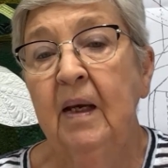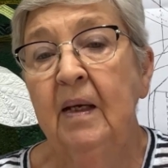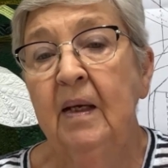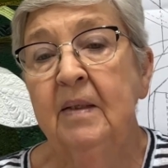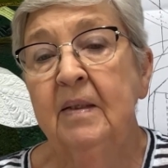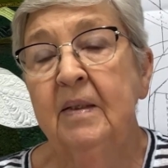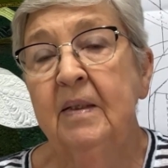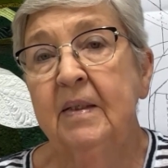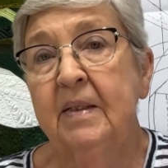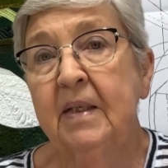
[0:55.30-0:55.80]

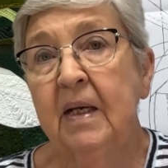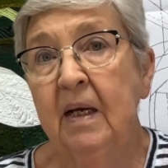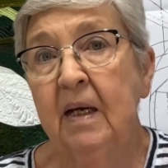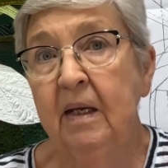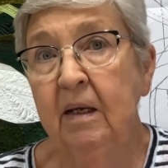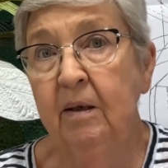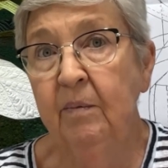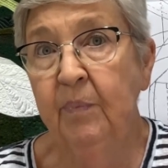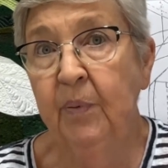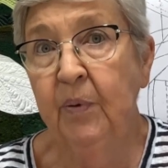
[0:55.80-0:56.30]
As a
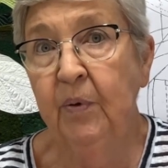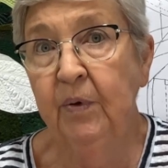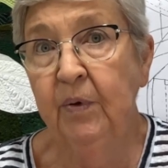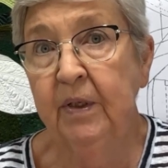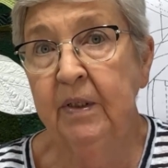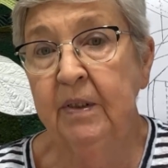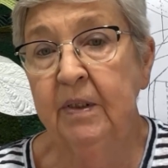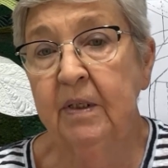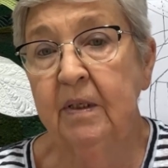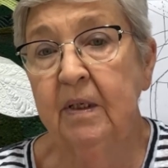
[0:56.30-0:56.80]
starting
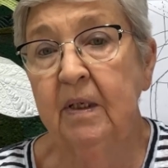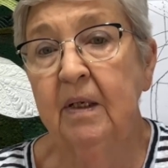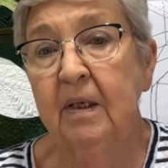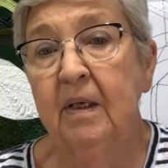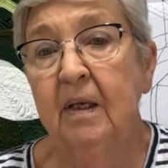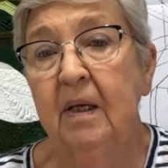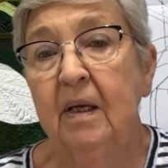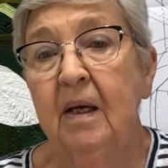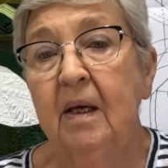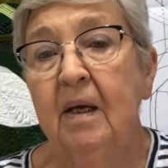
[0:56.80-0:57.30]
point,
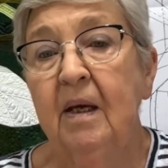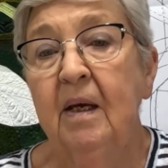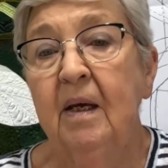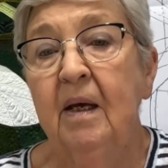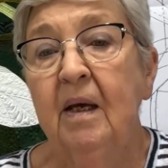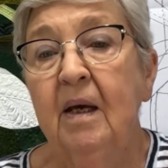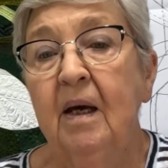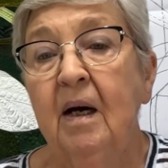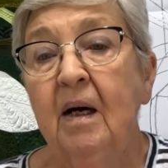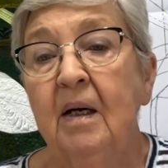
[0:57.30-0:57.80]

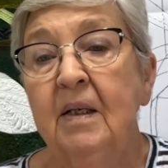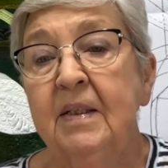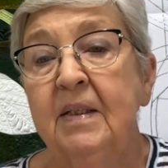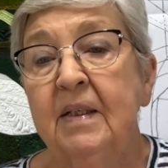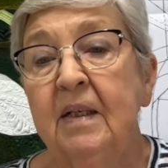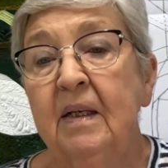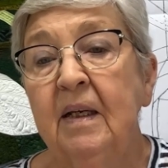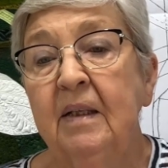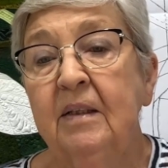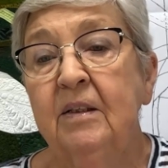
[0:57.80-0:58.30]
I
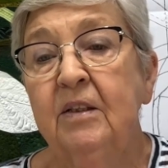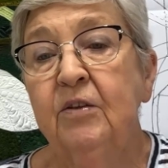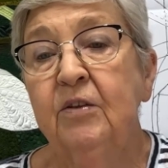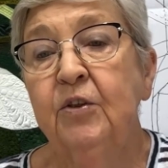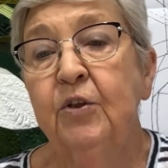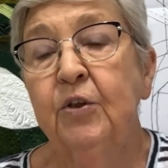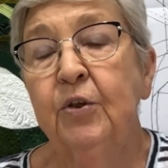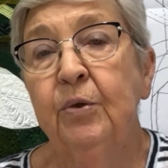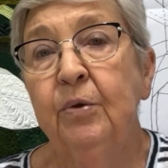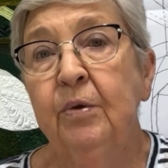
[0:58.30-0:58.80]

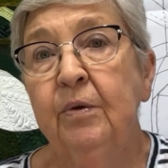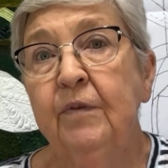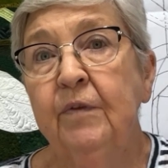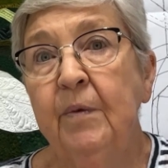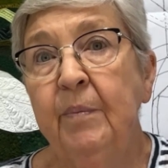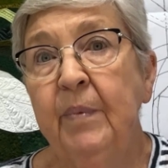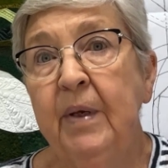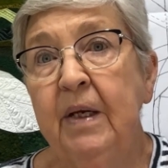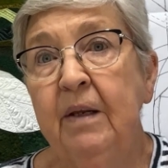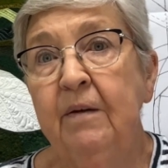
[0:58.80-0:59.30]
selected two of
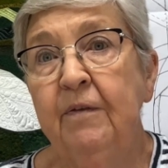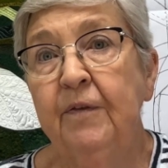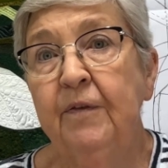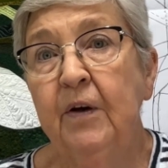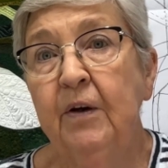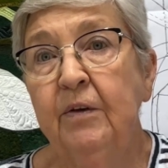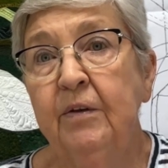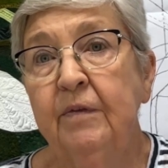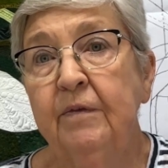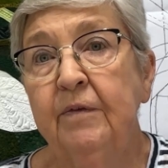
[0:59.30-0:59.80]
the many
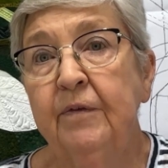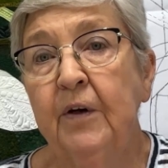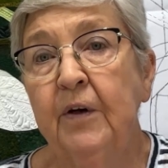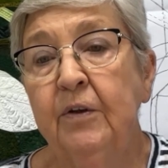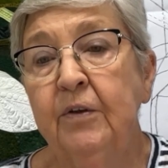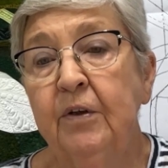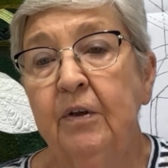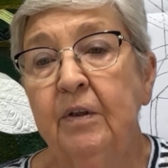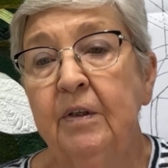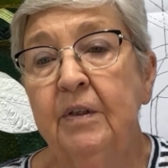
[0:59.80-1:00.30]

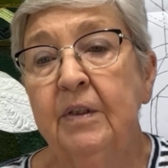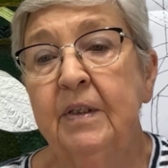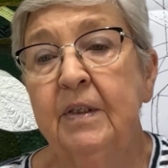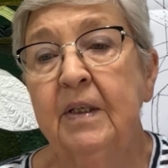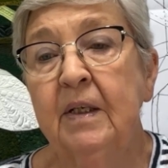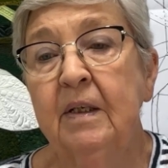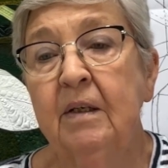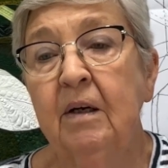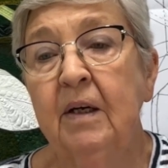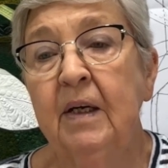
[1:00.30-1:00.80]
photos
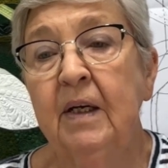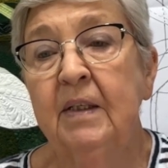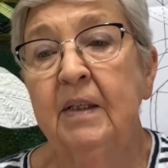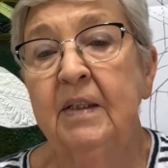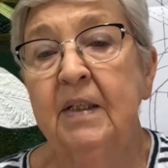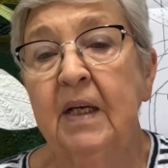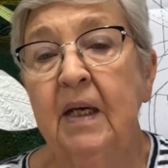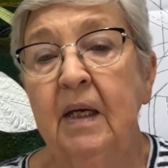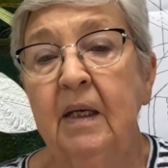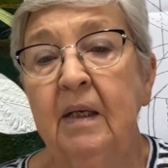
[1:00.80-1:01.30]
that I
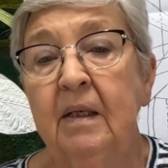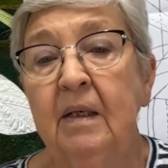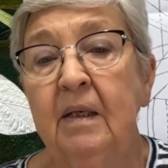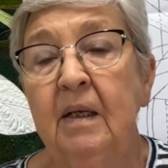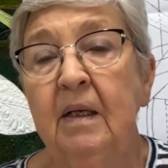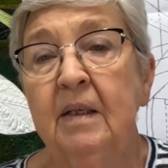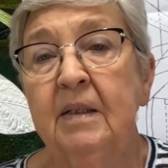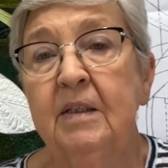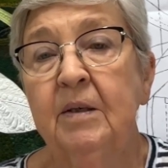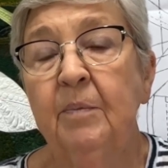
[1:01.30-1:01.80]
had taken
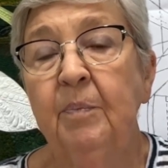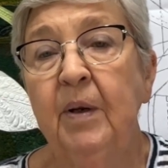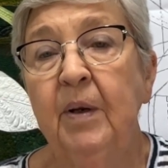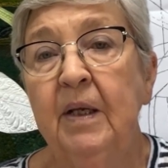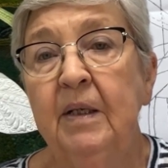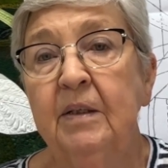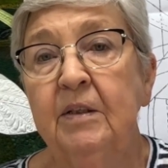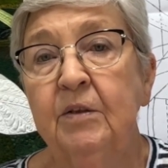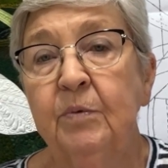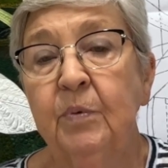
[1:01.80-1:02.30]
as the
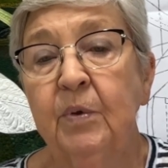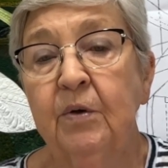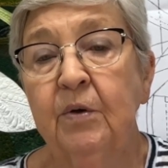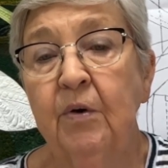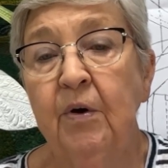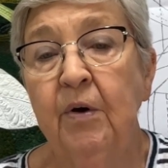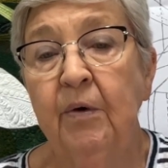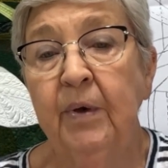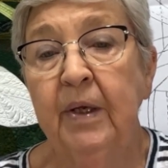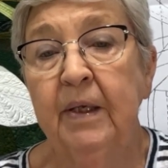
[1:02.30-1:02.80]
plants were
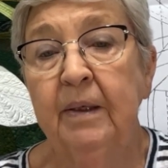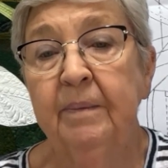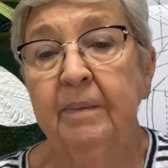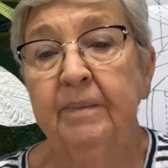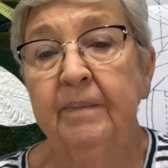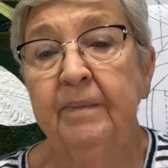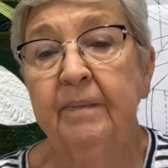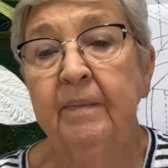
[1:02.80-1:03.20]
growing.